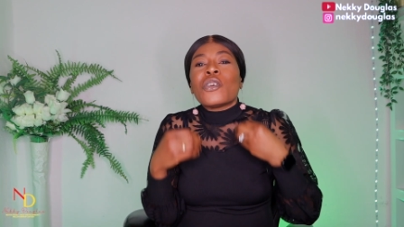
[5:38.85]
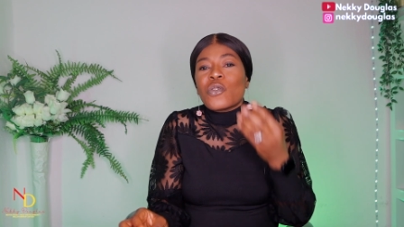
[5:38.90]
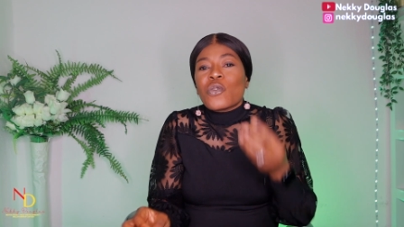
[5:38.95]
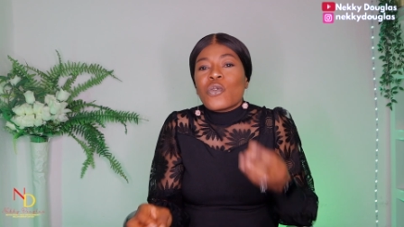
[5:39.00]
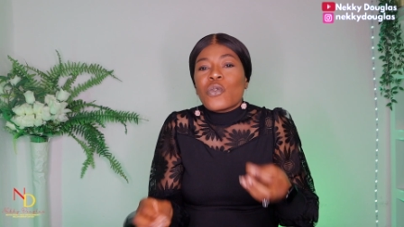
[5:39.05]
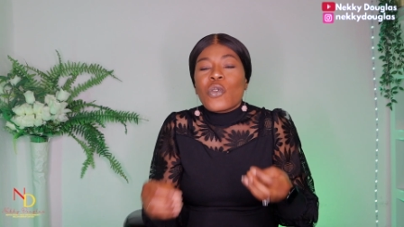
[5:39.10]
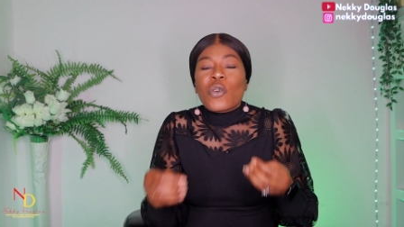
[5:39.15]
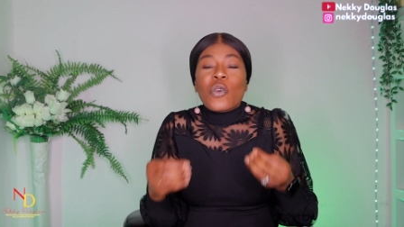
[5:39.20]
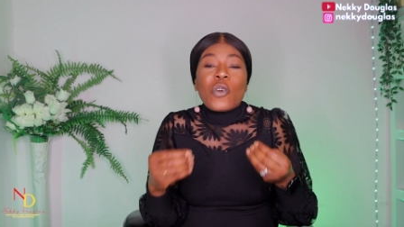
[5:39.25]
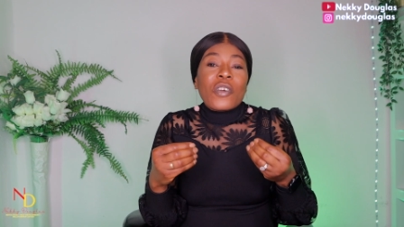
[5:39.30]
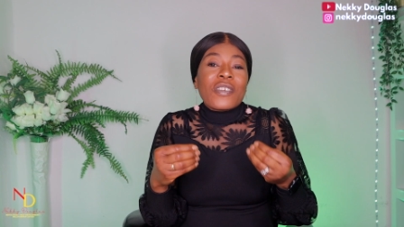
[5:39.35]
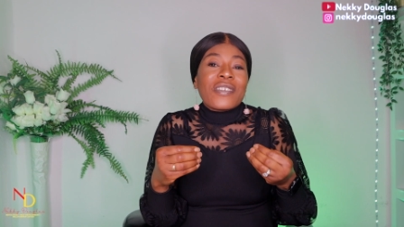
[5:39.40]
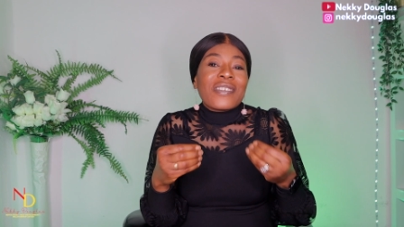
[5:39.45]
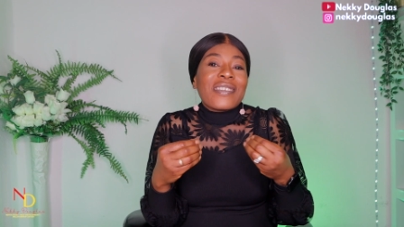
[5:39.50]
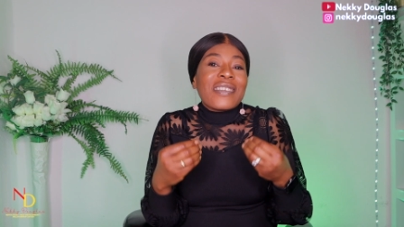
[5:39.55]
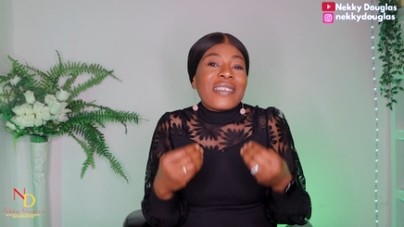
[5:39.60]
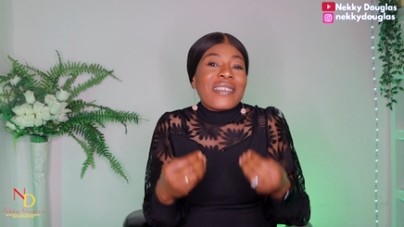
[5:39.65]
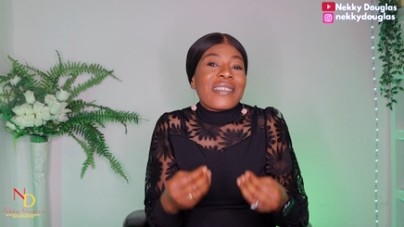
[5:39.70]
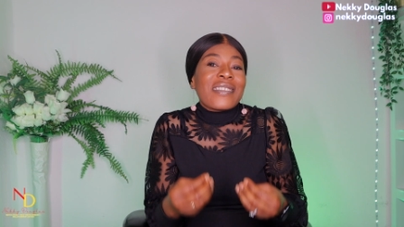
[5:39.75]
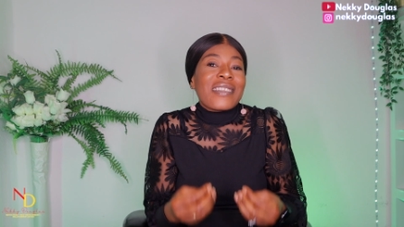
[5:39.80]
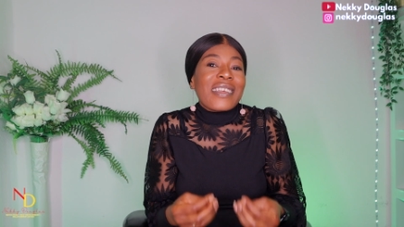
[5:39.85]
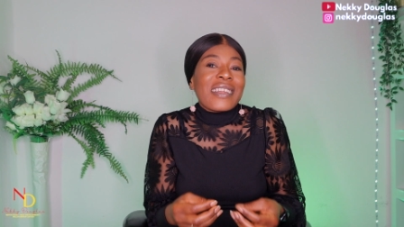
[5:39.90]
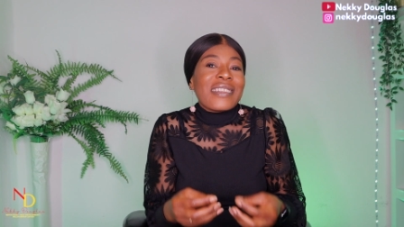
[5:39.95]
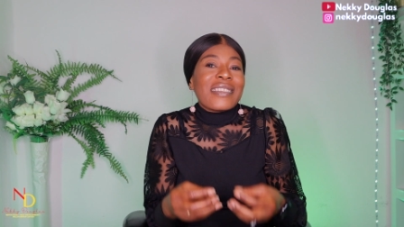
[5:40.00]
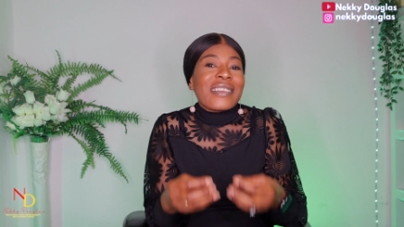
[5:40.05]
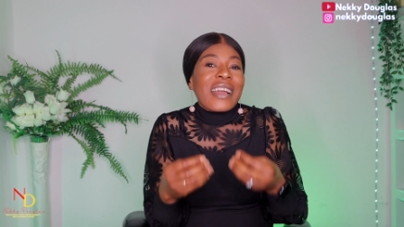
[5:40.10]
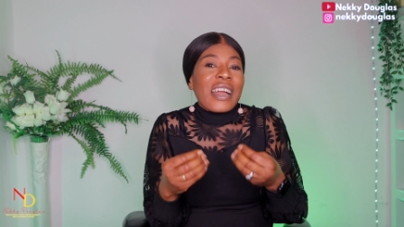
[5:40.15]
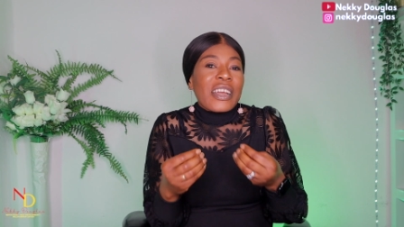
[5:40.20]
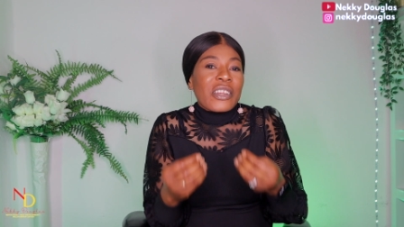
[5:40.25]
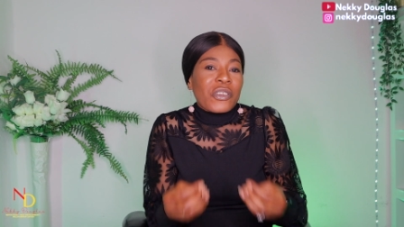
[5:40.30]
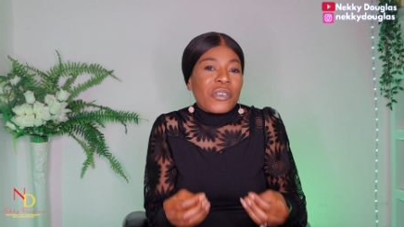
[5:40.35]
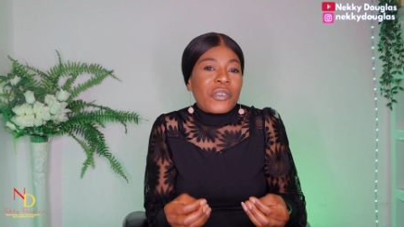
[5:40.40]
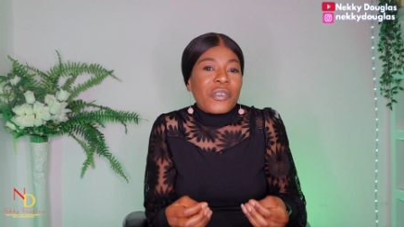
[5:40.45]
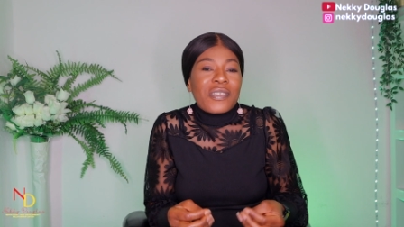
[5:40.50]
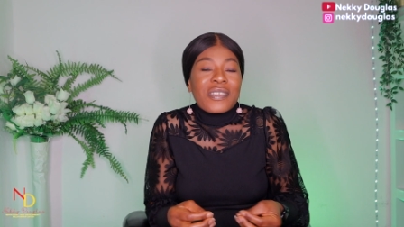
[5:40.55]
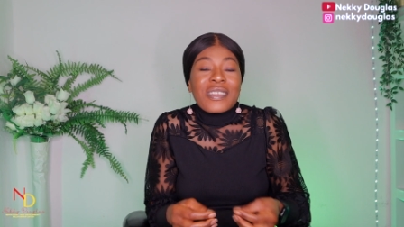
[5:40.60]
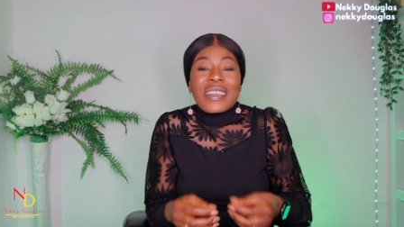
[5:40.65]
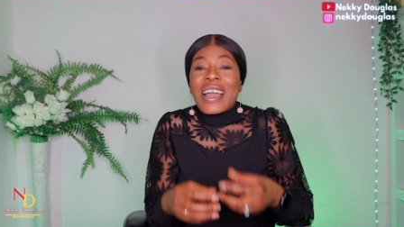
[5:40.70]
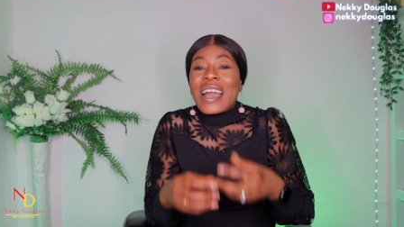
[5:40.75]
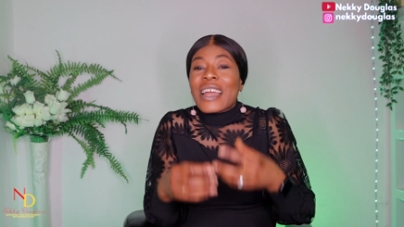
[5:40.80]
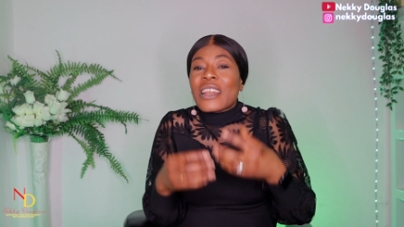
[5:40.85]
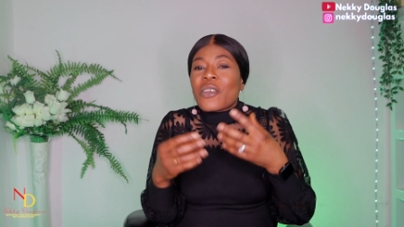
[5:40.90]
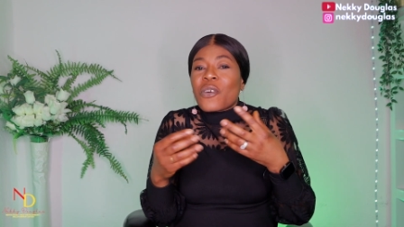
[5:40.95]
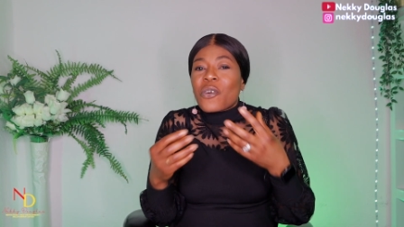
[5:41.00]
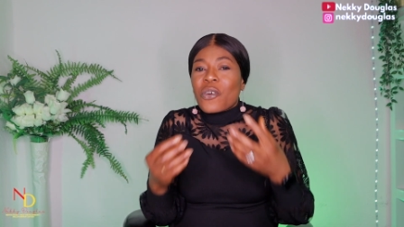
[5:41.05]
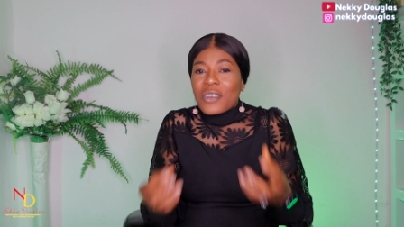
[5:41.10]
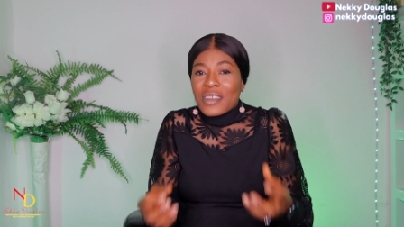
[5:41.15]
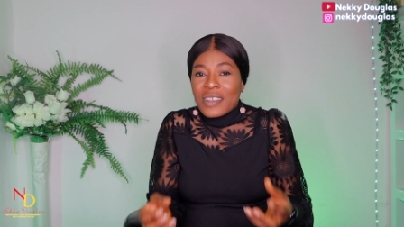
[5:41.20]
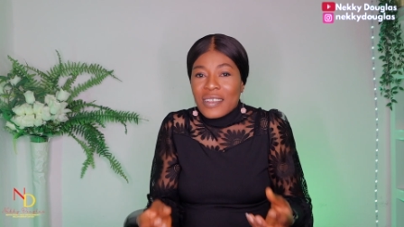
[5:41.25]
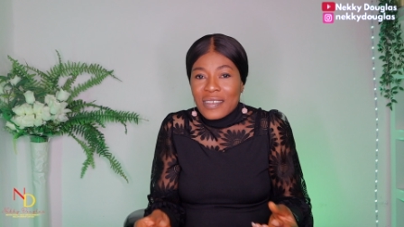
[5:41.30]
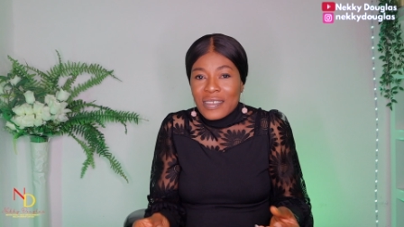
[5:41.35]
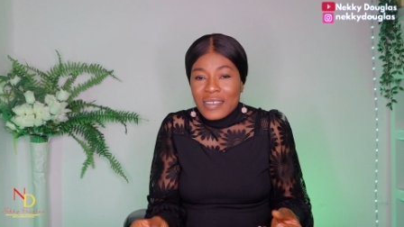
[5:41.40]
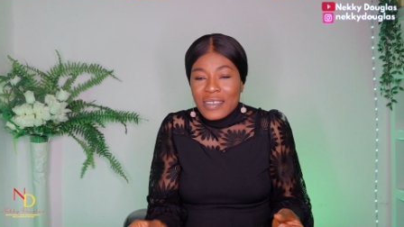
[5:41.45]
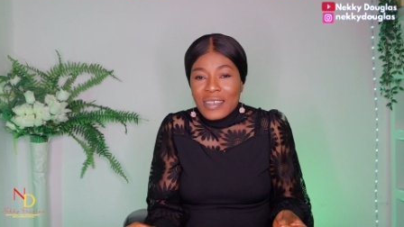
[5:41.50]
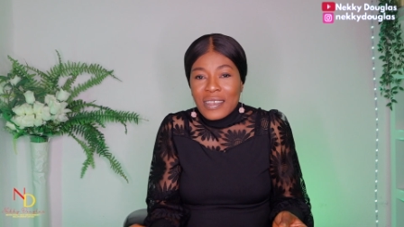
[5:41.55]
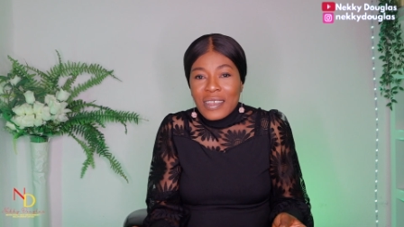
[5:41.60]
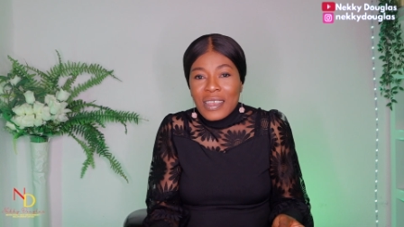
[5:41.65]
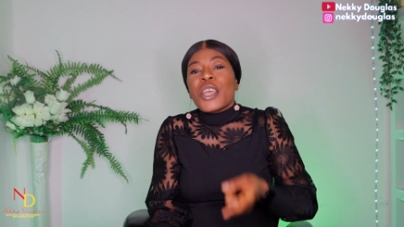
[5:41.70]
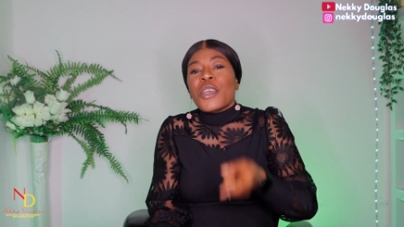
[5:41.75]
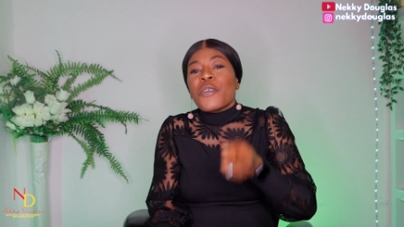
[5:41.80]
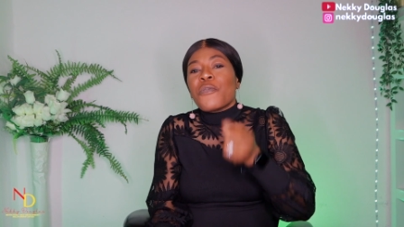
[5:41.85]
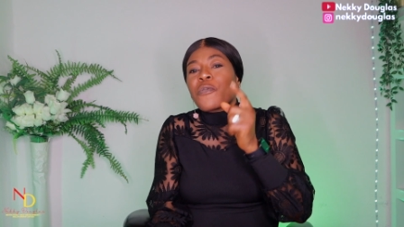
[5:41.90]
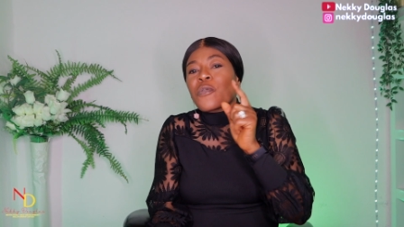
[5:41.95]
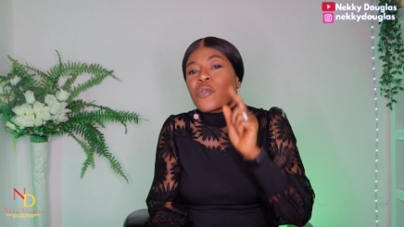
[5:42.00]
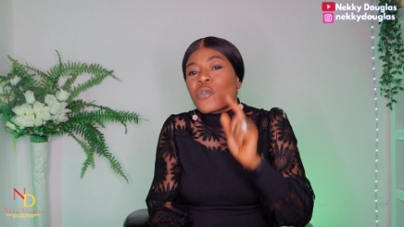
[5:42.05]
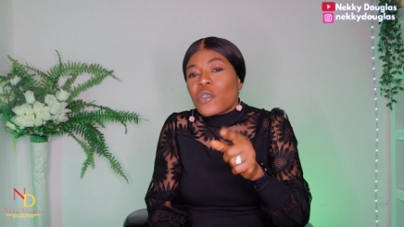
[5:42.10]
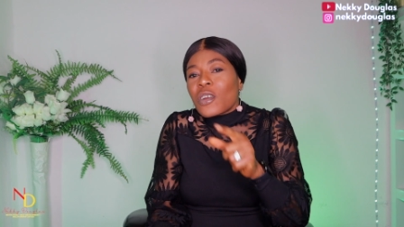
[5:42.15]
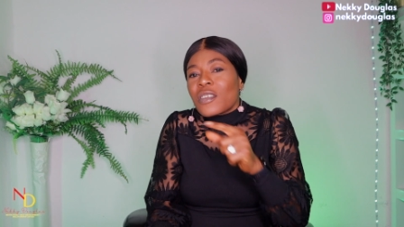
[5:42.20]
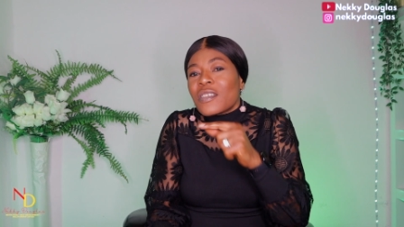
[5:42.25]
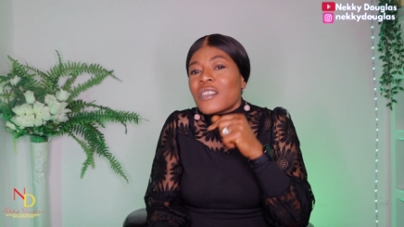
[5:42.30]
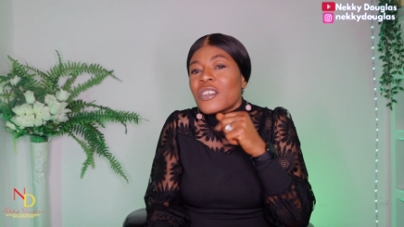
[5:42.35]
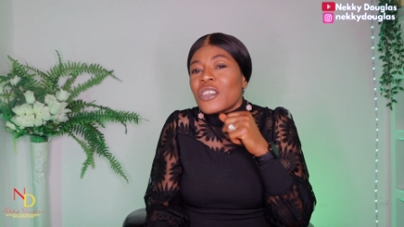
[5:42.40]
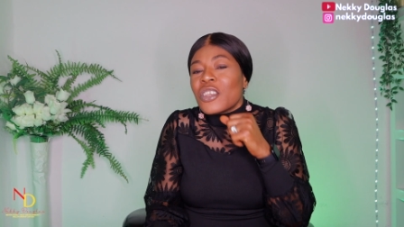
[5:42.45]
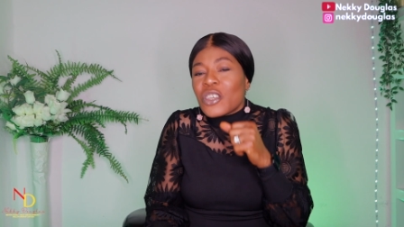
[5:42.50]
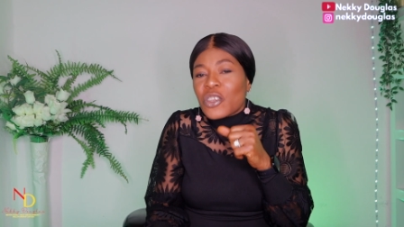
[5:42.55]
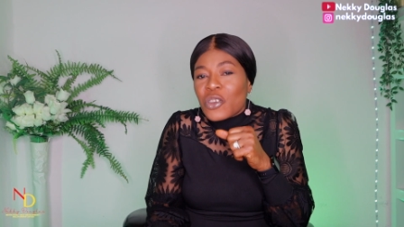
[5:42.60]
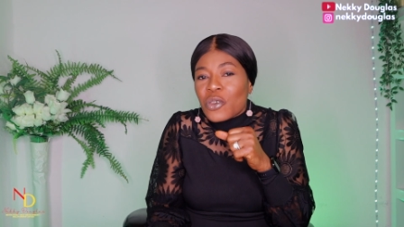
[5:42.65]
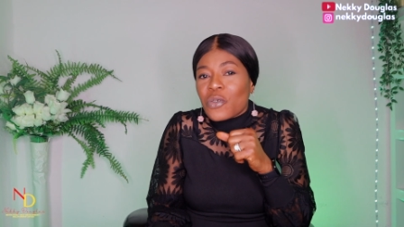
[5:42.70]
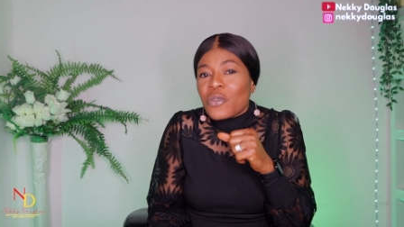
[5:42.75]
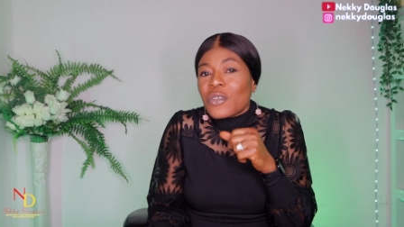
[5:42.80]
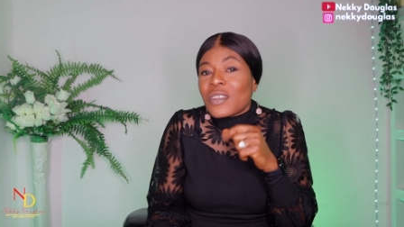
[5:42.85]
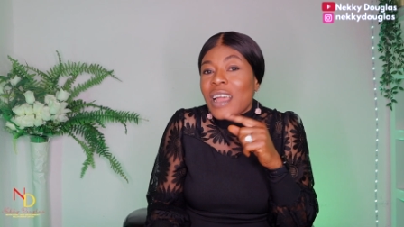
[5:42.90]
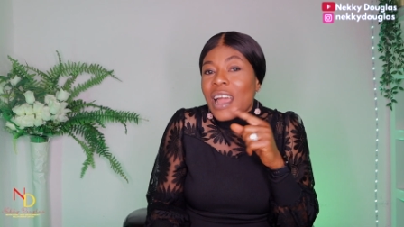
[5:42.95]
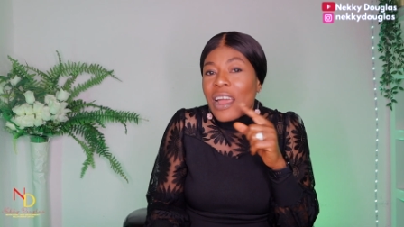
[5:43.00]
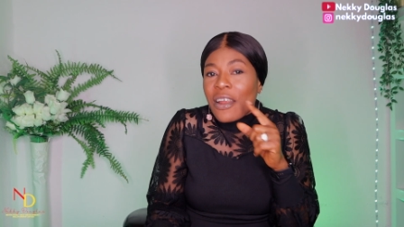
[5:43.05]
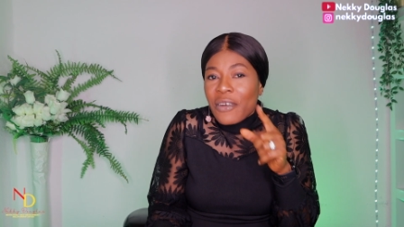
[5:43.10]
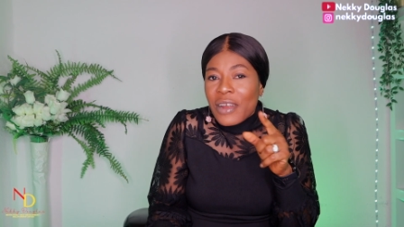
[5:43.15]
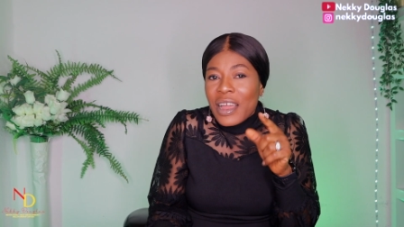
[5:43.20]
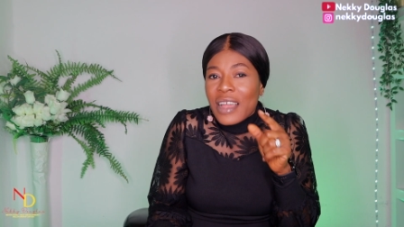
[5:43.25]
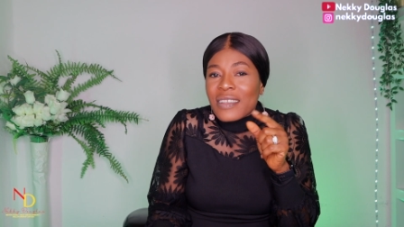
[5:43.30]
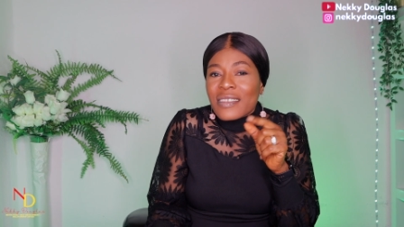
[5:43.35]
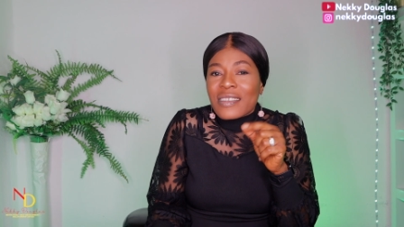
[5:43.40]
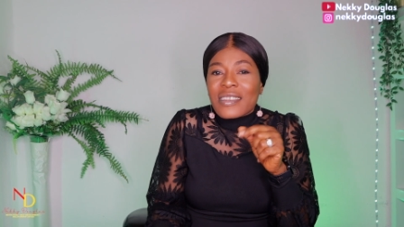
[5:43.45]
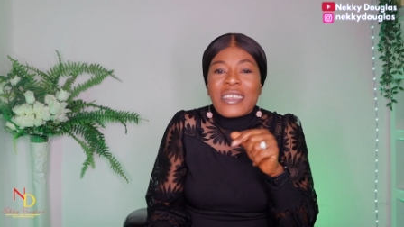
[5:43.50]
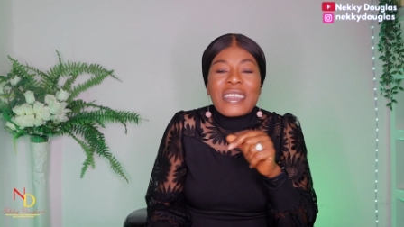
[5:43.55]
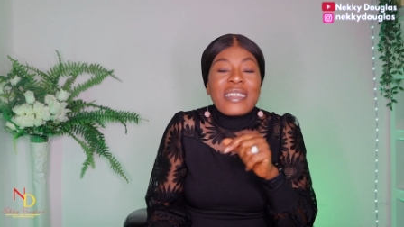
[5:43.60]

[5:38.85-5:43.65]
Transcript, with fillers: through consistent actions and honesty if trust issues arise,